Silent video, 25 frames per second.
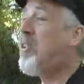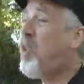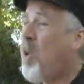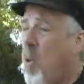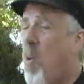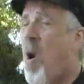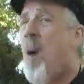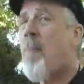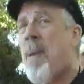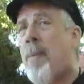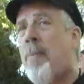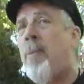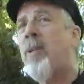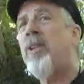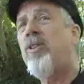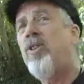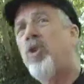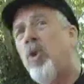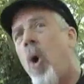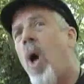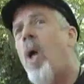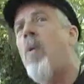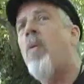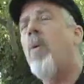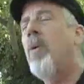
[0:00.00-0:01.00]
do want people to
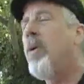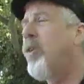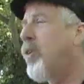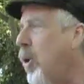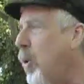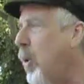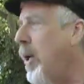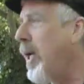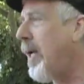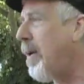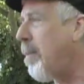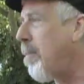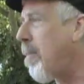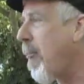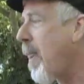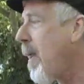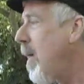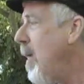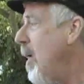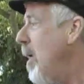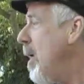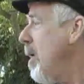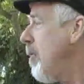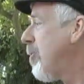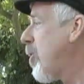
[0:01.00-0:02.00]
join what we're doing.
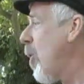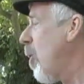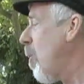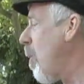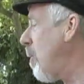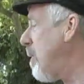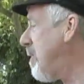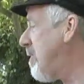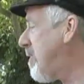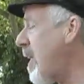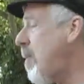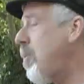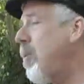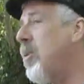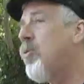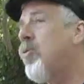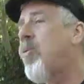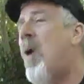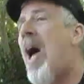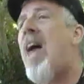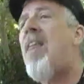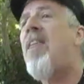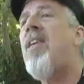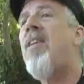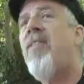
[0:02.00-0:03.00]
So what we said was,
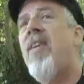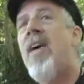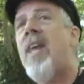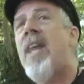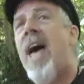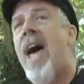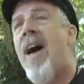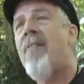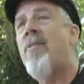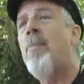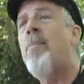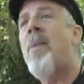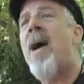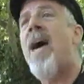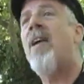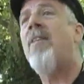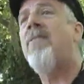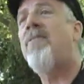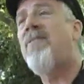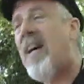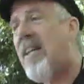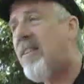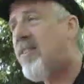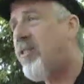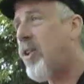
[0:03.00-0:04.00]
rather than have a
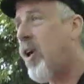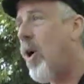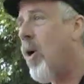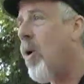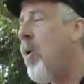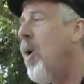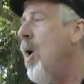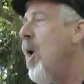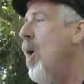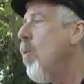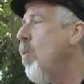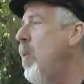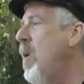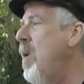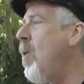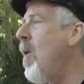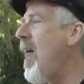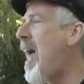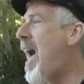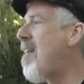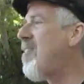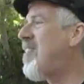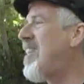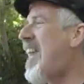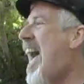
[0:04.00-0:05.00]
manifesto, we will
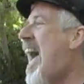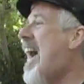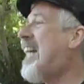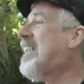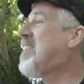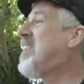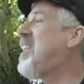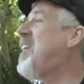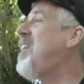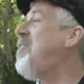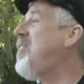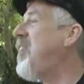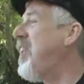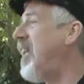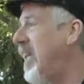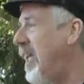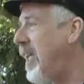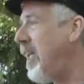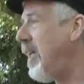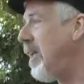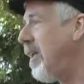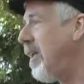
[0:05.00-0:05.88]
have an activity.